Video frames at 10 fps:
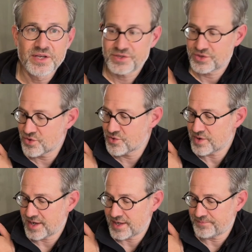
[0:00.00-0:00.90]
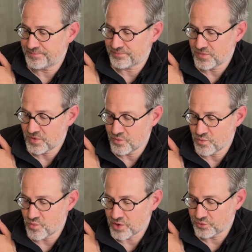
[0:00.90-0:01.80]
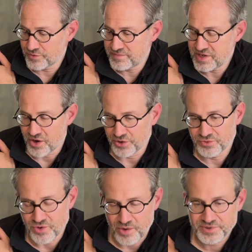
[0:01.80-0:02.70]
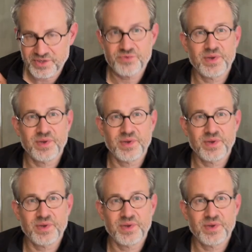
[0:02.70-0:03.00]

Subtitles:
So what would be other options?